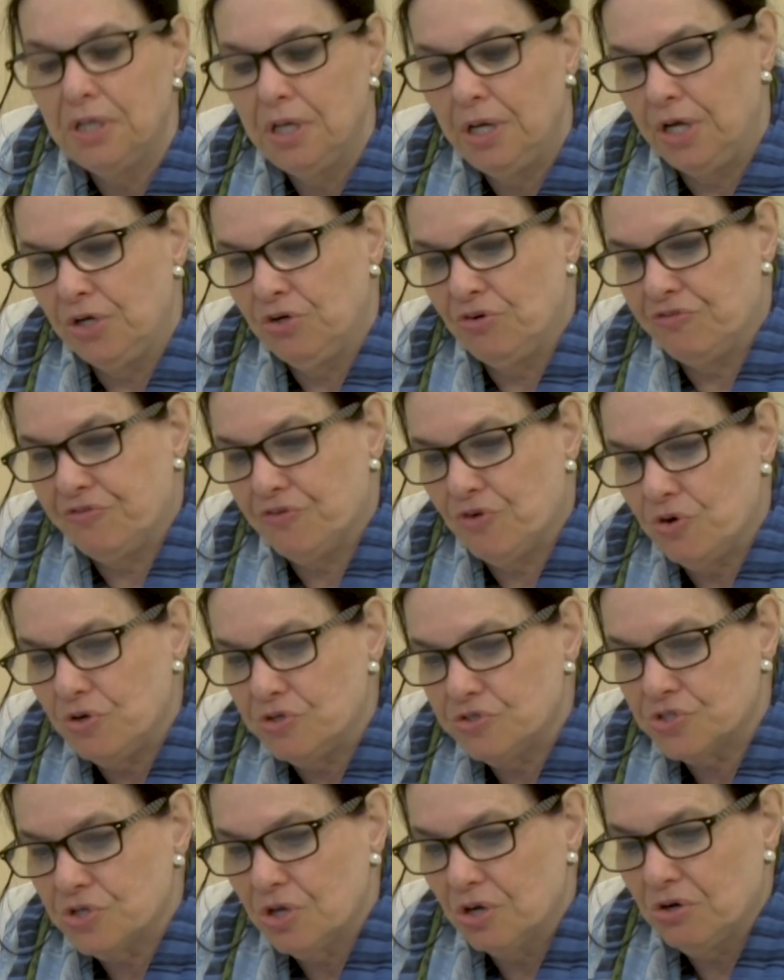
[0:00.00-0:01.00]
and of
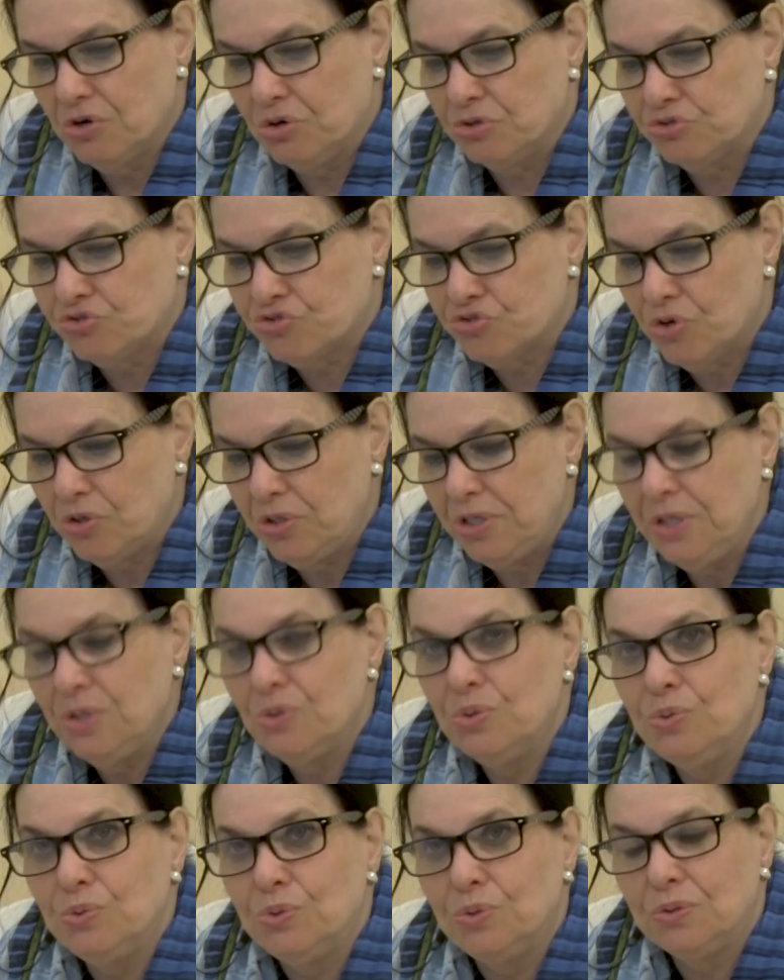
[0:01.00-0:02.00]
course, controlling
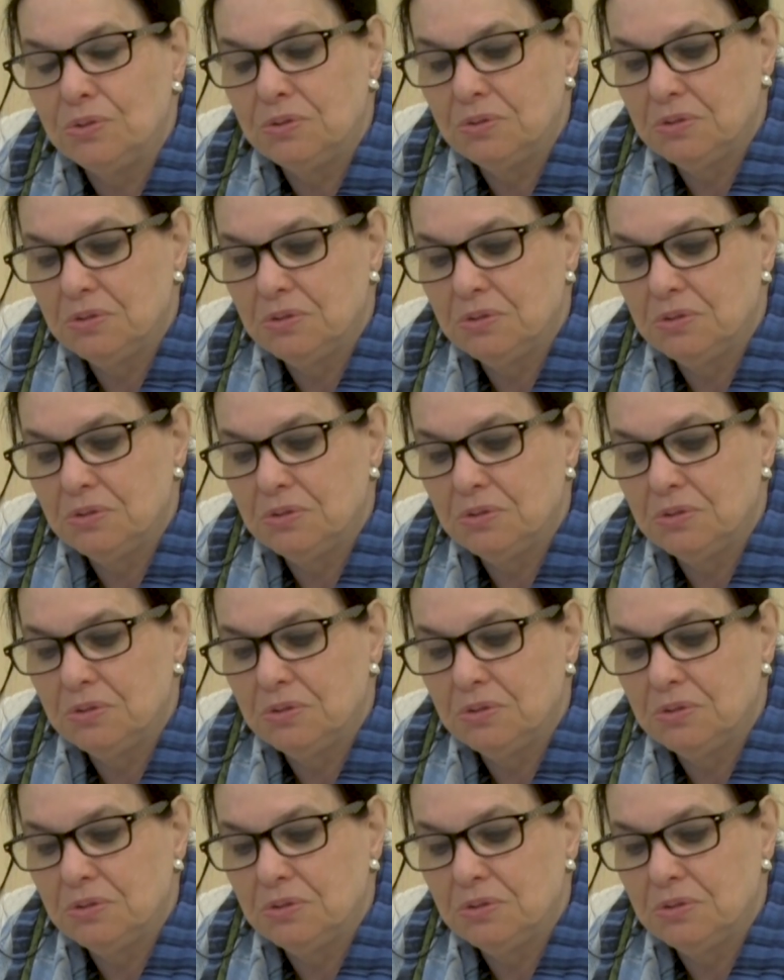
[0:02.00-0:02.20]
who?